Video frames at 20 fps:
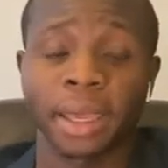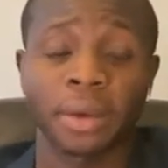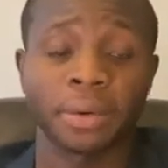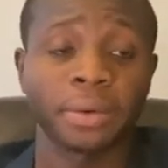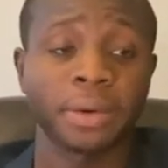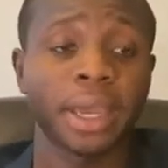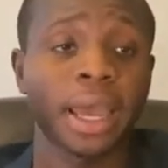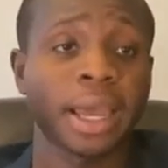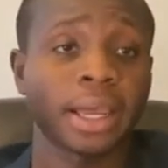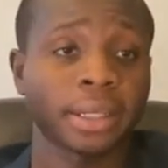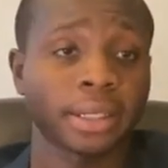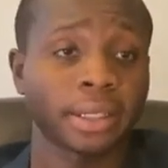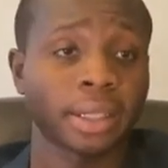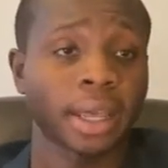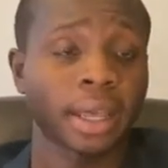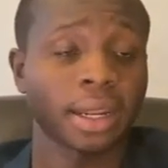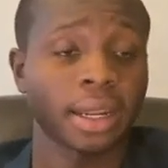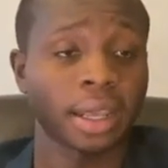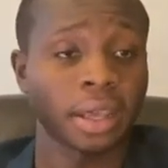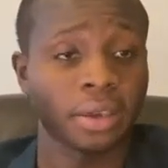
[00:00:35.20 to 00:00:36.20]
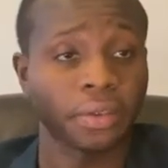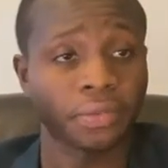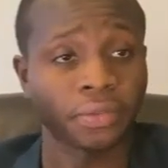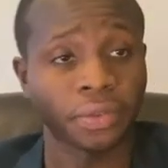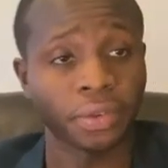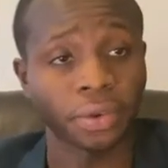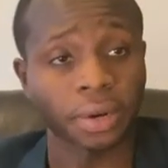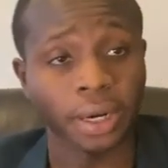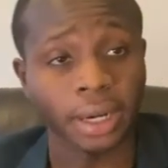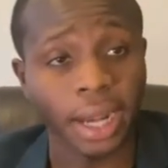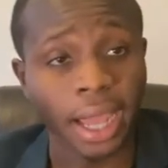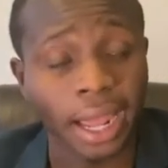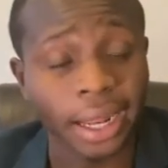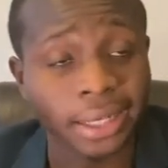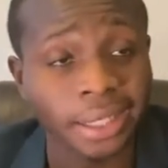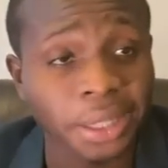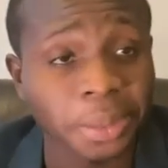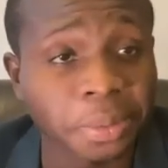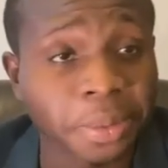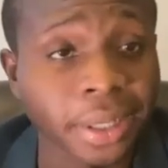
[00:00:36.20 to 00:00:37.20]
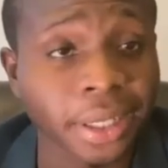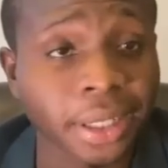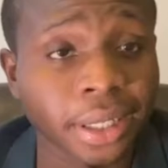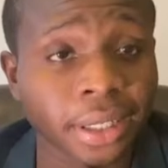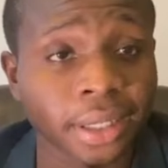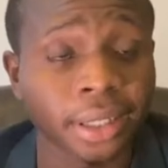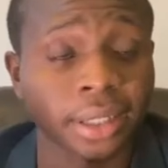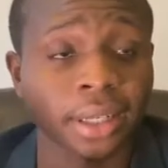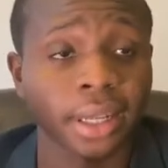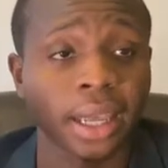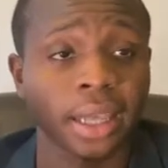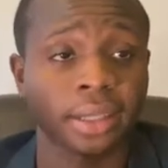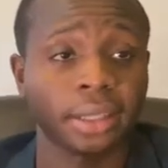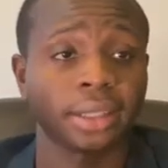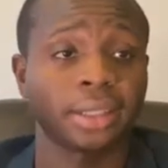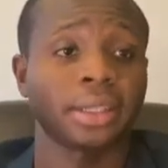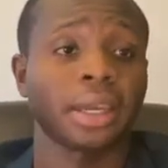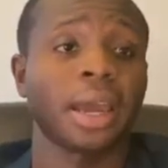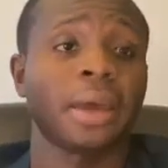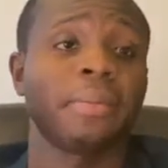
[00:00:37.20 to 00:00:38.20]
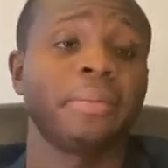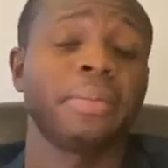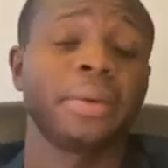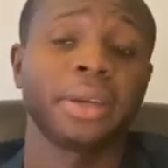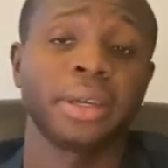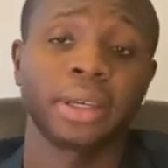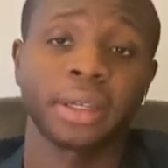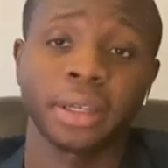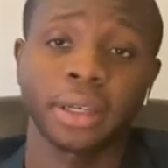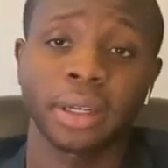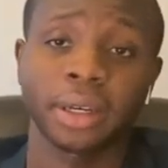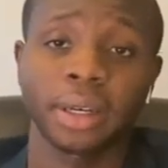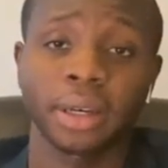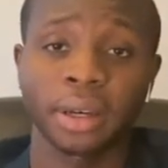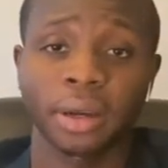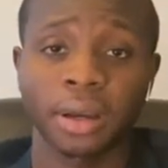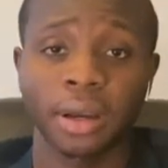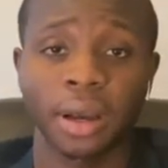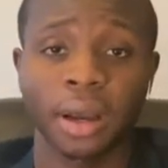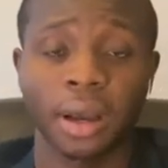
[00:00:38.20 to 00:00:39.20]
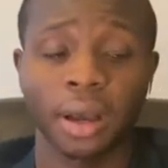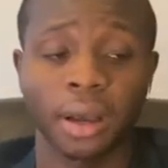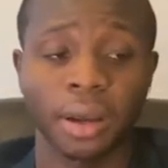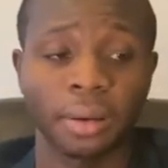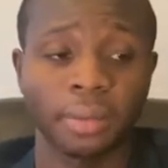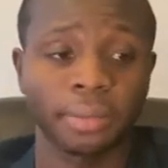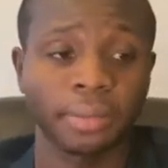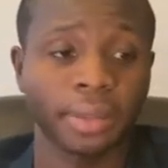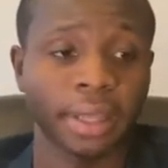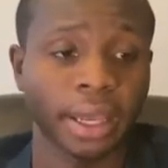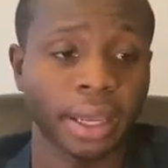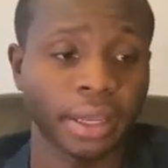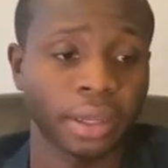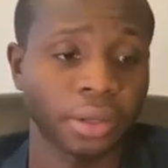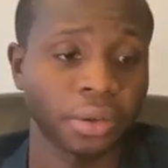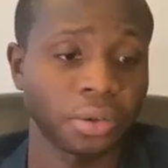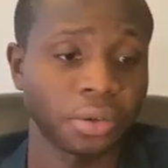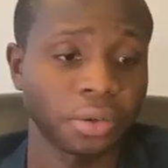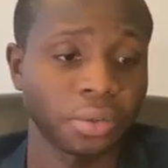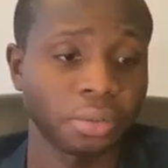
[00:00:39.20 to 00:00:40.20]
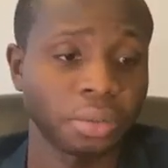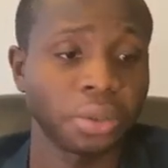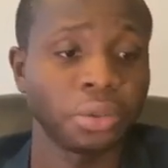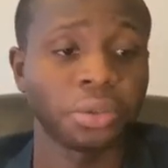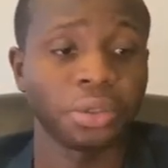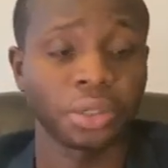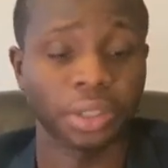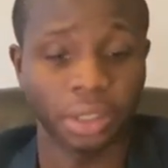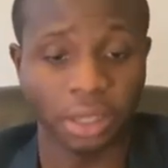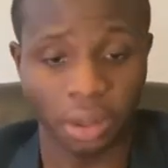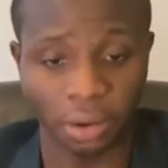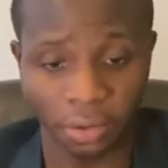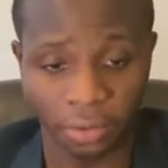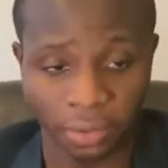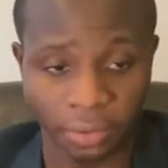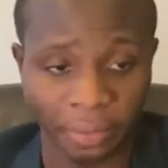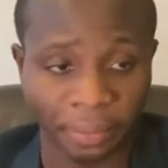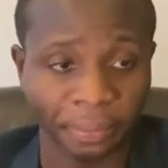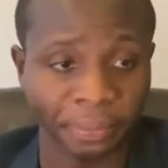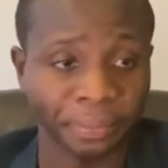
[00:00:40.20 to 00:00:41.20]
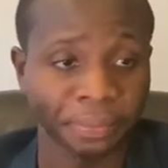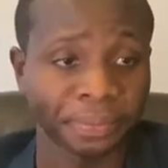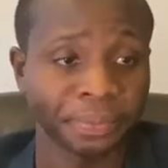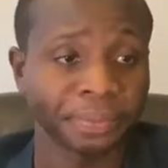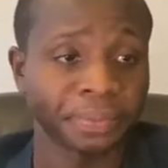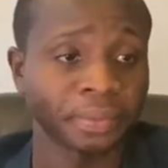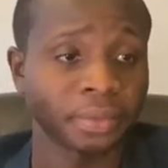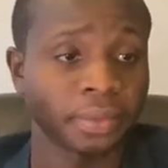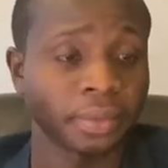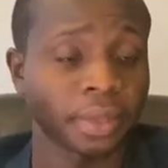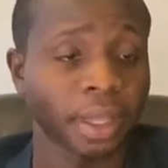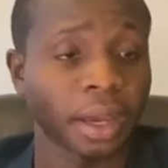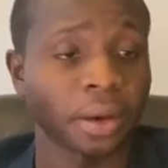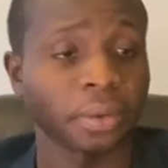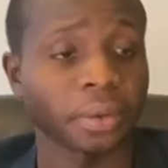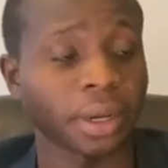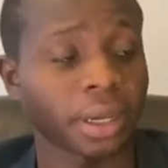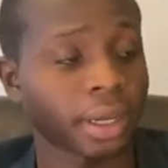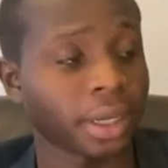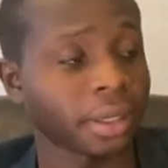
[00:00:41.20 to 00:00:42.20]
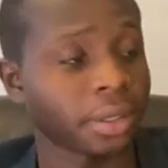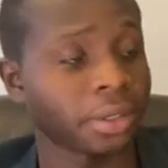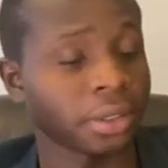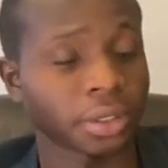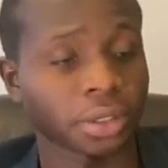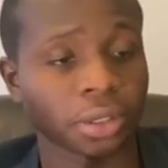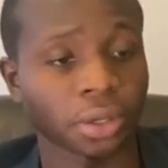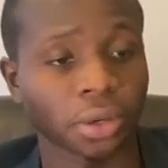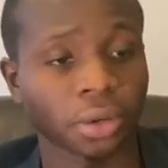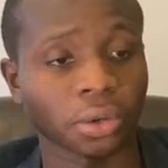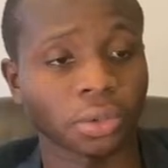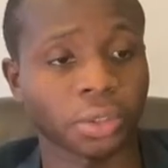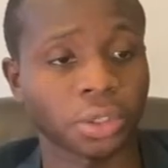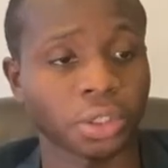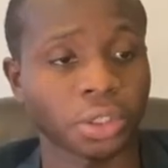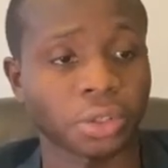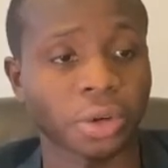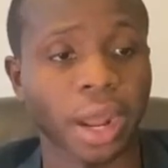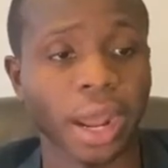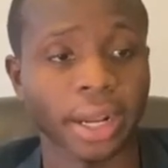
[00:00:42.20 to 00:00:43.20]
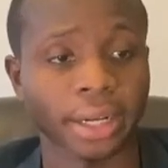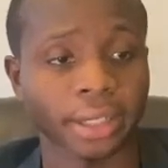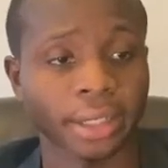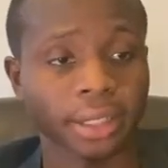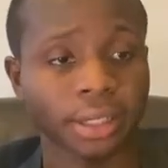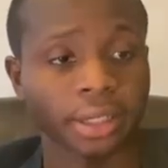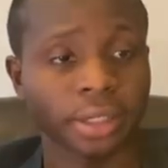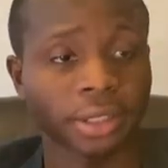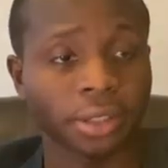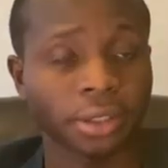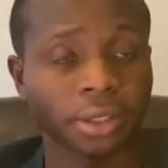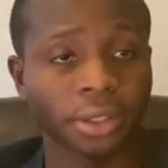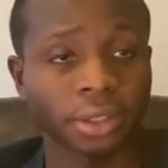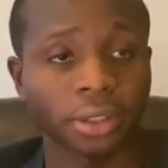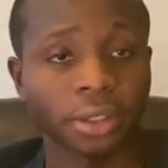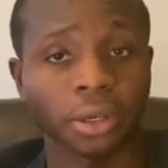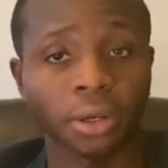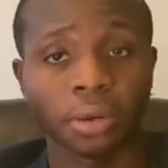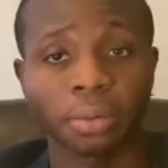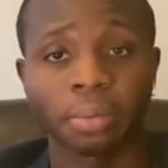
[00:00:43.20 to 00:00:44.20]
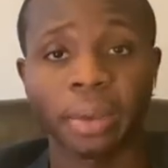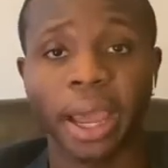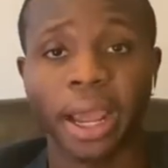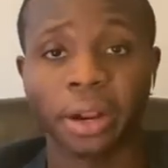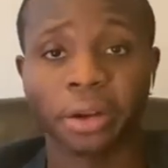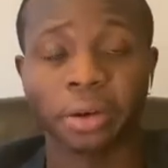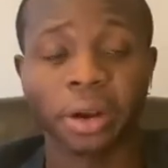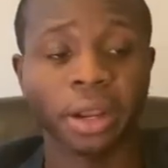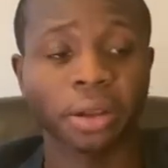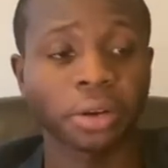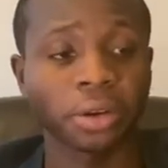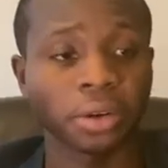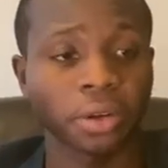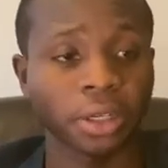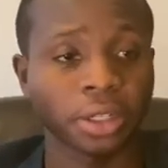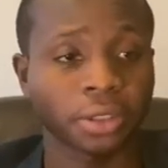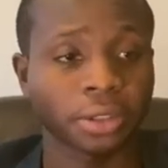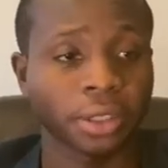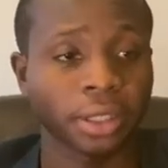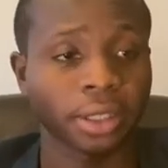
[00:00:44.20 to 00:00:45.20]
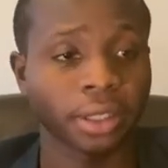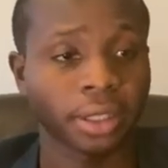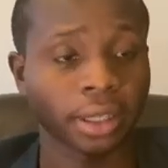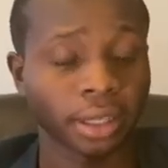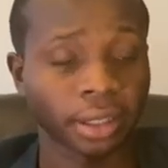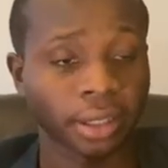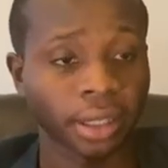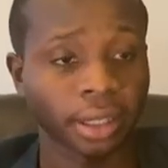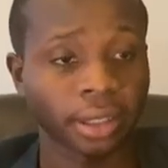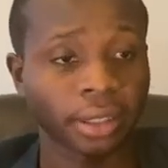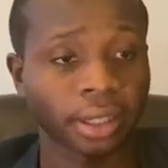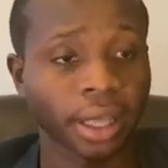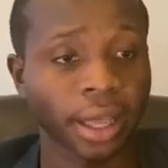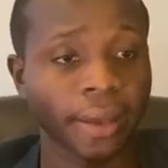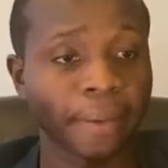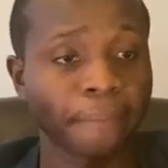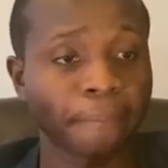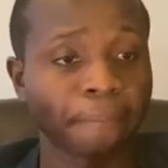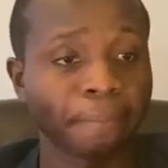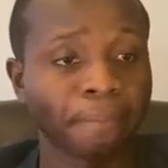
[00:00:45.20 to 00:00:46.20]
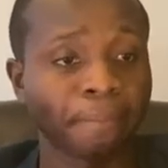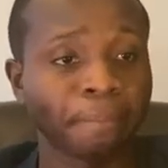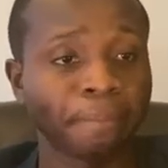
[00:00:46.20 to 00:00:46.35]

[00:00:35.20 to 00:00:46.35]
We ask that if you are not speaking at the time being, that you mute yourself. That way there's no distractions, there's no background noise or anything like that.